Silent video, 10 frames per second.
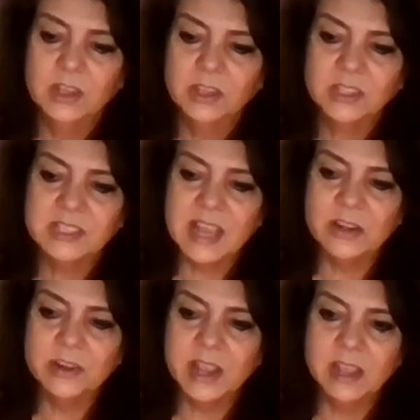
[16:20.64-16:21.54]

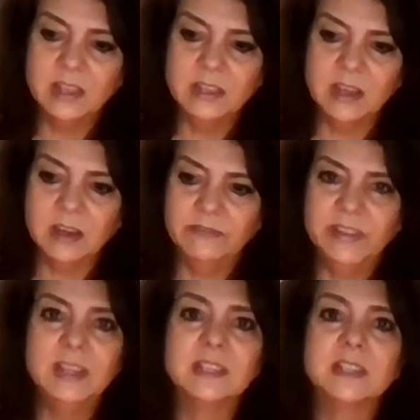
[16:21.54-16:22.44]
Saturday,
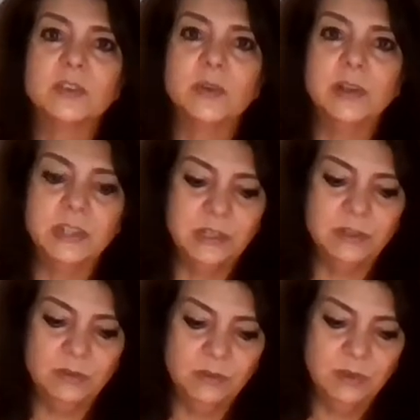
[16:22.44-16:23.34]
Venus is going
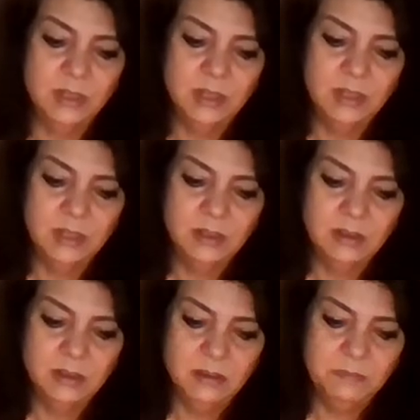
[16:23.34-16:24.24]
to
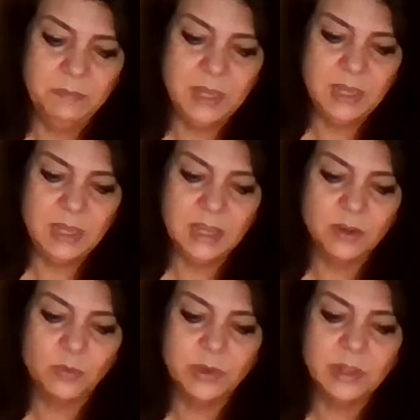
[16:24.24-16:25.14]
be in
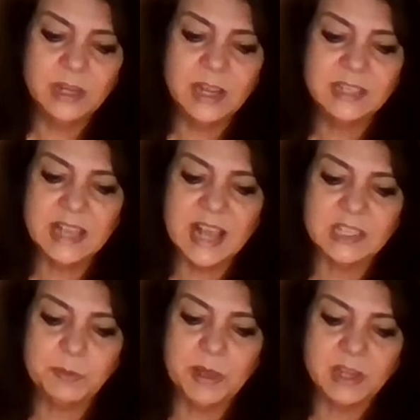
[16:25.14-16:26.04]
a really nice
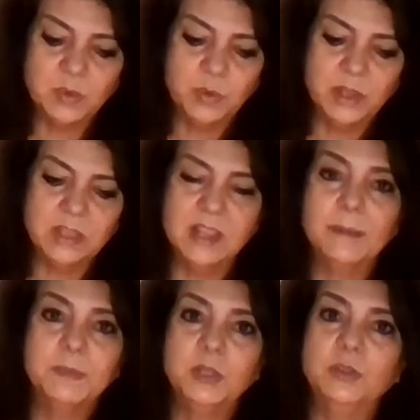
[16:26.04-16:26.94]
aspect with
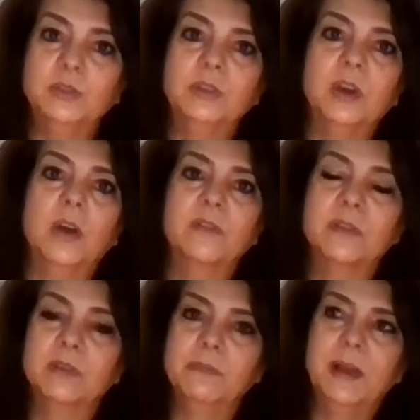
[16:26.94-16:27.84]
Neptune over
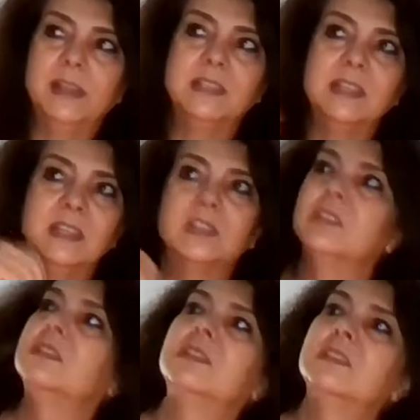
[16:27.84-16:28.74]
in Pisces.
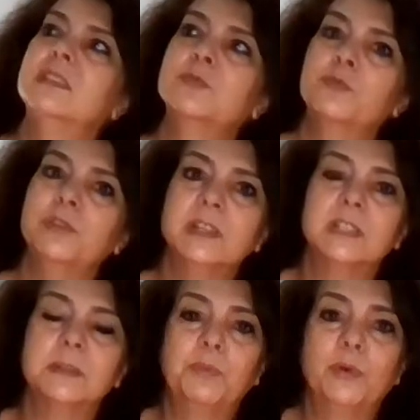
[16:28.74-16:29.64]
This is really
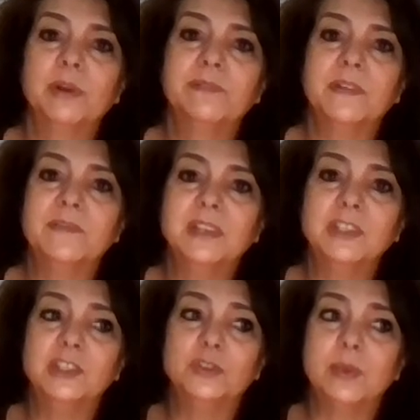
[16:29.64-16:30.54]
supportive of
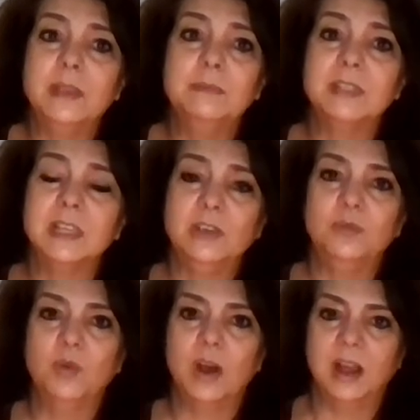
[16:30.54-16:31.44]
these dreams that you
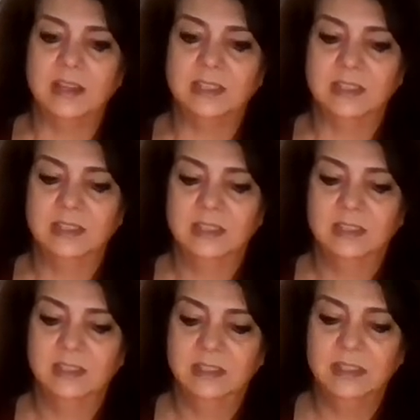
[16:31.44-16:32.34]
want,
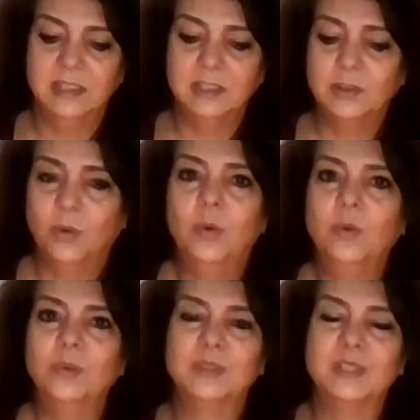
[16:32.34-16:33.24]
these
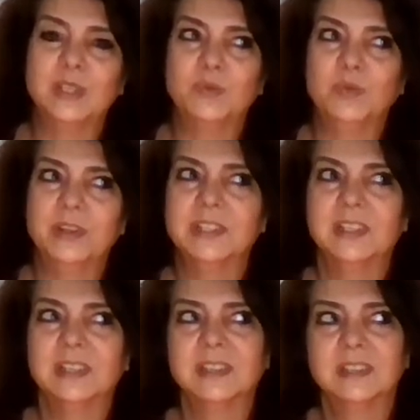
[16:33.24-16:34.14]
goals, these
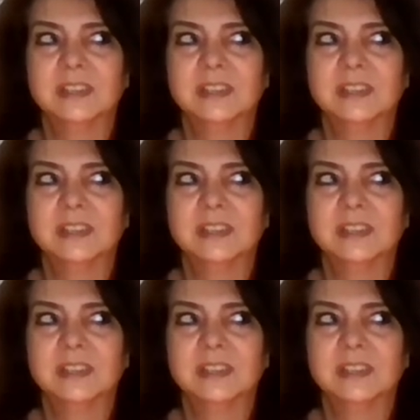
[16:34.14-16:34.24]
wishes.